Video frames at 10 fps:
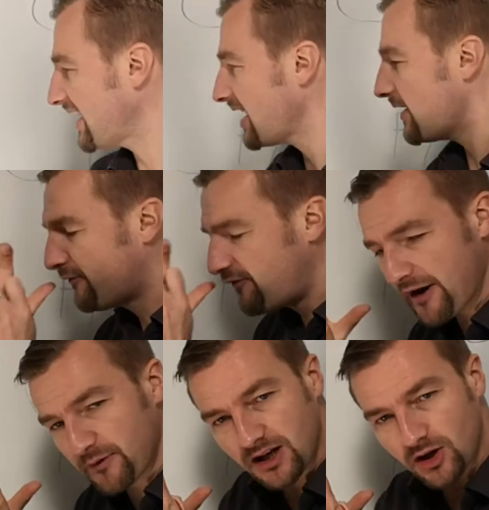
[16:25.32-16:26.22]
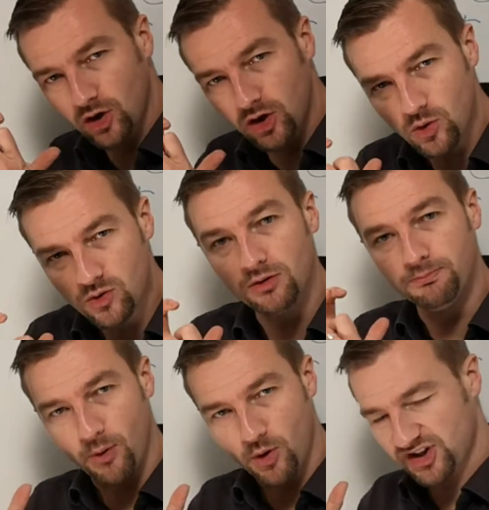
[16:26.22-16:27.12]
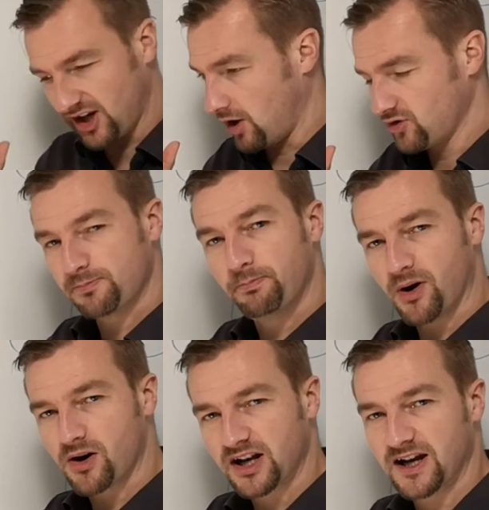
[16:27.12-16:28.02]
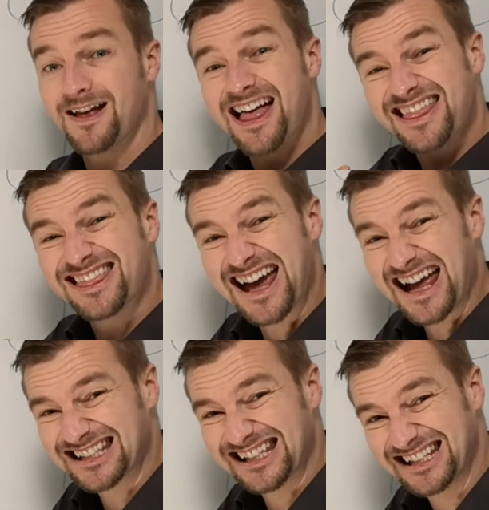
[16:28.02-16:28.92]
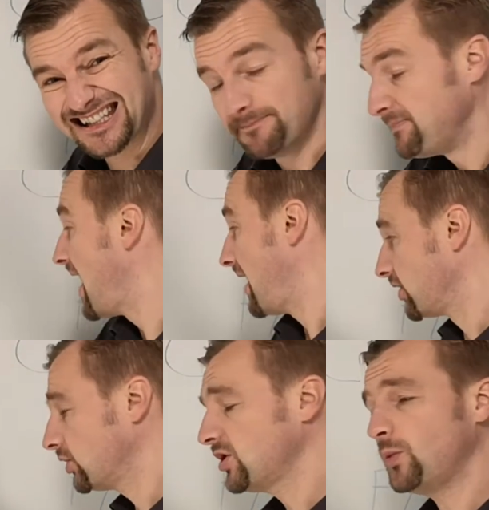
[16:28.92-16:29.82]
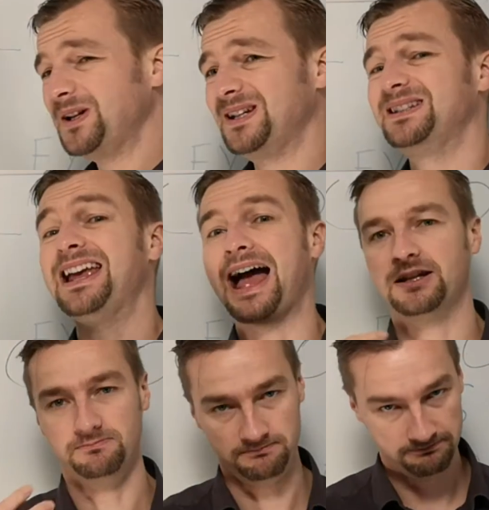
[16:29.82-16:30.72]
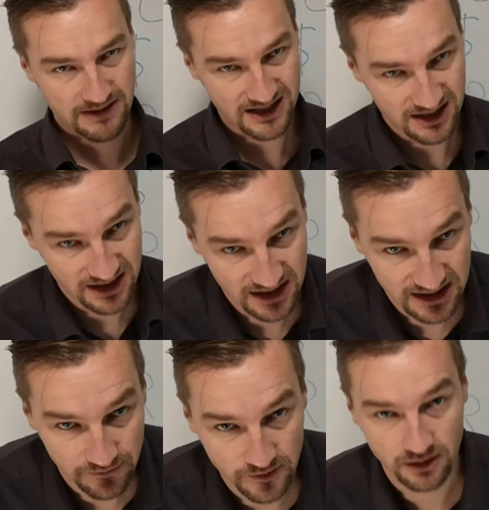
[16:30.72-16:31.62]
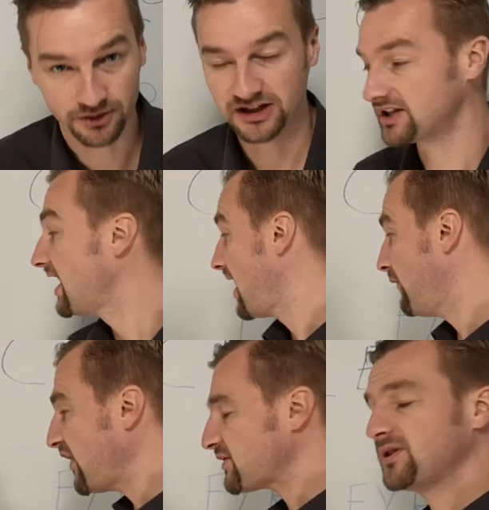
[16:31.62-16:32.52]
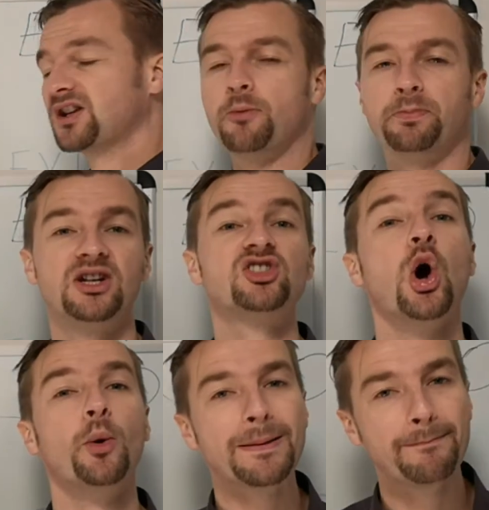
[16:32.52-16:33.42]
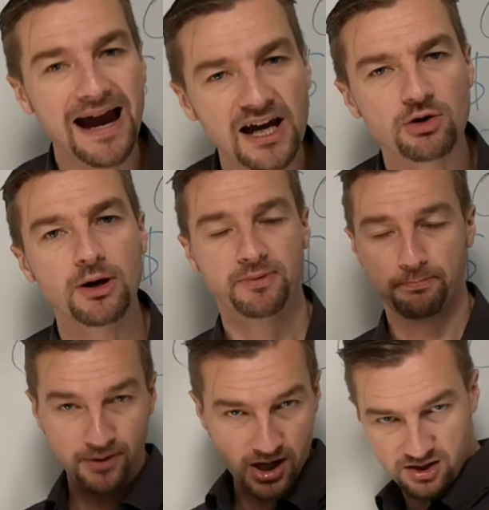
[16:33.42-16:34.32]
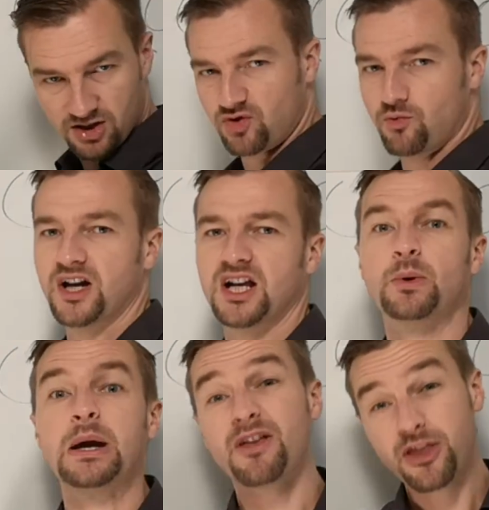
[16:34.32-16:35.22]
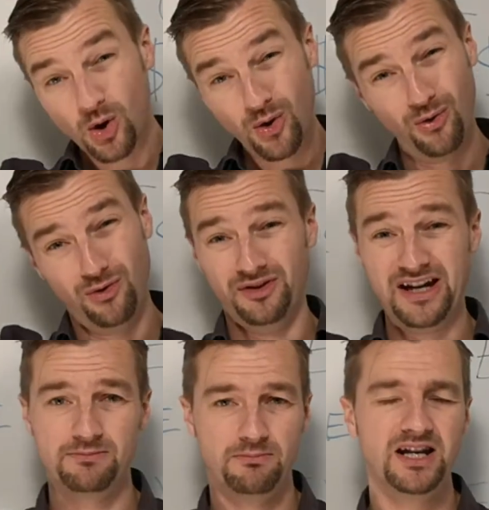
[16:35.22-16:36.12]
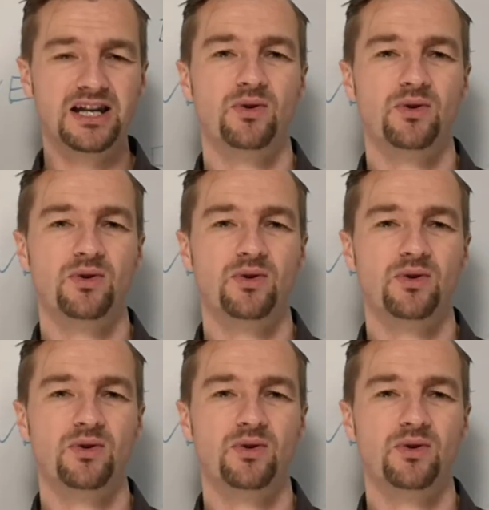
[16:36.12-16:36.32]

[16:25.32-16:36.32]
as a very local Boy Scouts party. That's it. And along the way, they had many difficulties. Investment companies going bankrupt, partners running away with all their money,